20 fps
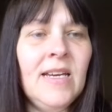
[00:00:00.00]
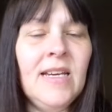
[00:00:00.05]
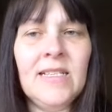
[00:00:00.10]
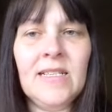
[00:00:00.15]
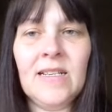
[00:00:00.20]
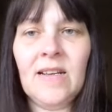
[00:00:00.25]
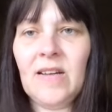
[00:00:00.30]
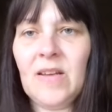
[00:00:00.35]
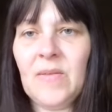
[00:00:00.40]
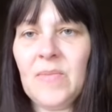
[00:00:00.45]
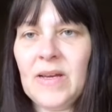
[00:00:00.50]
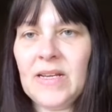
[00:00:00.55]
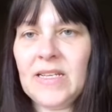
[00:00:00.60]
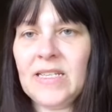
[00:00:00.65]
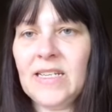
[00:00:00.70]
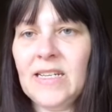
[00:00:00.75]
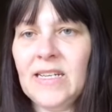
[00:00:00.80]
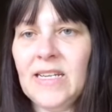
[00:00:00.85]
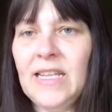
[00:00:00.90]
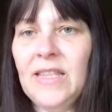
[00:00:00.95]
slightly
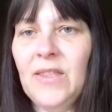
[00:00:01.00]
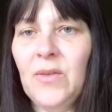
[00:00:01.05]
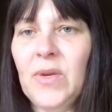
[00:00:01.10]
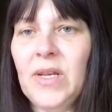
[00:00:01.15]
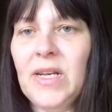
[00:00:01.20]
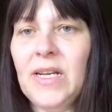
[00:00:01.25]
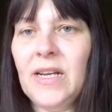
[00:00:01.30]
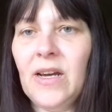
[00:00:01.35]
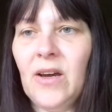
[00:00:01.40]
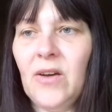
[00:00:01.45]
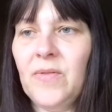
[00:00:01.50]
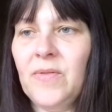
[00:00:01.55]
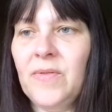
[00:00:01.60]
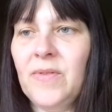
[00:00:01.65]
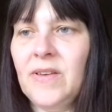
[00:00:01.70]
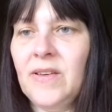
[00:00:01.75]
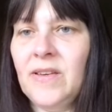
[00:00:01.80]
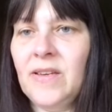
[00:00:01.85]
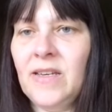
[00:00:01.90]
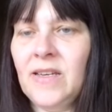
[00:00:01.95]
better in the window.
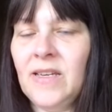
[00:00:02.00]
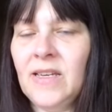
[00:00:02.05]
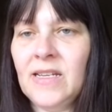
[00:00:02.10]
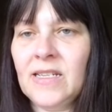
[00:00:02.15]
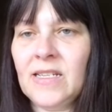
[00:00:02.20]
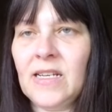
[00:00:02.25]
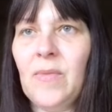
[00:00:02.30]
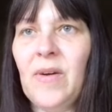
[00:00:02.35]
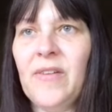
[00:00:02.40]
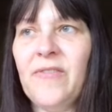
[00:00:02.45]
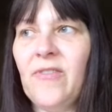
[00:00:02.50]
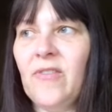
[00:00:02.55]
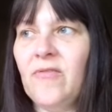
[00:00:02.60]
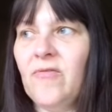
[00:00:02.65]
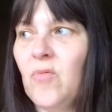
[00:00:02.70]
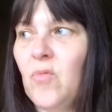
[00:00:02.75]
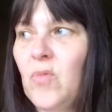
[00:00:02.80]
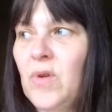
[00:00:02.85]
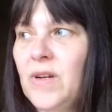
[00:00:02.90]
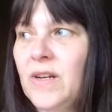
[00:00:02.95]
It's like my front
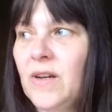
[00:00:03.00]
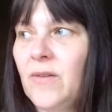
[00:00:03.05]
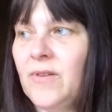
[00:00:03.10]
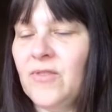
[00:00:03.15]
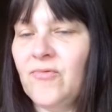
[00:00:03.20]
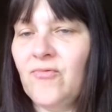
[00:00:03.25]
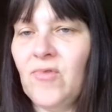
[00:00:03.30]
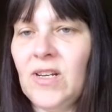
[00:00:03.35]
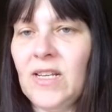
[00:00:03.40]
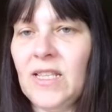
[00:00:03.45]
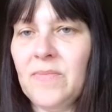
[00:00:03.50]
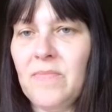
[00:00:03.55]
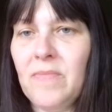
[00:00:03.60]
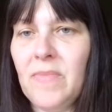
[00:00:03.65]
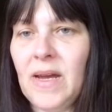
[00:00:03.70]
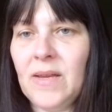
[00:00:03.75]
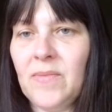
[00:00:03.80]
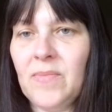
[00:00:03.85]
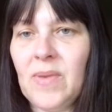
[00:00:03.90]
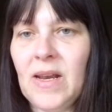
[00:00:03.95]
room window is really the
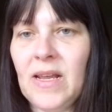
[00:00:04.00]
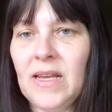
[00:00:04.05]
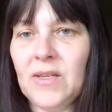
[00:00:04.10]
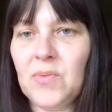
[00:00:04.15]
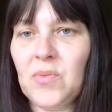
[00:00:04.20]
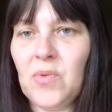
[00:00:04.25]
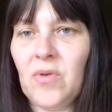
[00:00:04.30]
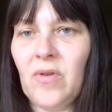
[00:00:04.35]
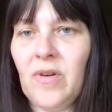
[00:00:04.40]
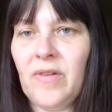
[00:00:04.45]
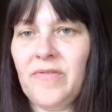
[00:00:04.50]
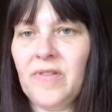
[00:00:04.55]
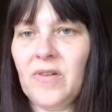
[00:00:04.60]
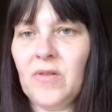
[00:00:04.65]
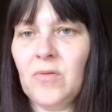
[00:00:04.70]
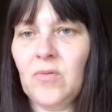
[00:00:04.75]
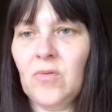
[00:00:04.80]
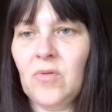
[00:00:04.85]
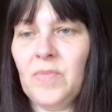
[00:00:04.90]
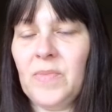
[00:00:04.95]
main place where I
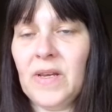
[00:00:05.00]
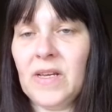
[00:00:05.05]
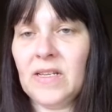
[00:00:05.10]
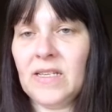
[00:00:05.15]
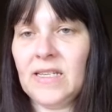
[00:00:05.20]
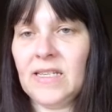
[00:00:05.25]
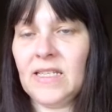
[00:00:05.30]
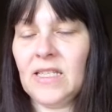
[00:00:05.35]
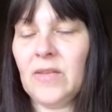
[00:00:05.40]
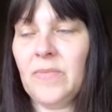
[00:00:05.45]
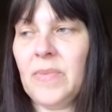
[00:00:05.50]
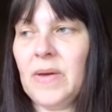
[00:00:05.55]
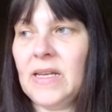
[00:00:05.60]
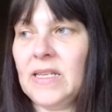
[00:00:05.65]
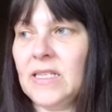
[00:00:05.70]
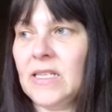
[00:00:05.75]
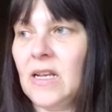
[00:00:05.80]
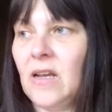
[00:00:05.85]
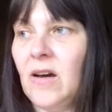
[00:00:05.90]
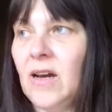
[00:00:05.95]
record because it's the
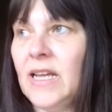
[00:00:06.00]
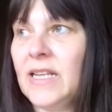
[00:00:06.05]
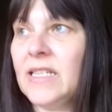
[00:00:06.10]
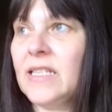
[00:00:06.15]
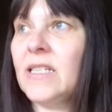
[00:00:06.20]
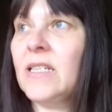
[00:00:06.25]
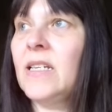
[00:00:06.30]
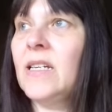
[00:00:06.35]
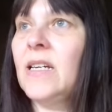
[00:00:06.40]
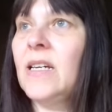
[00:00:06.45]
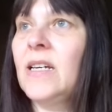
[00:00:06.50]
best light.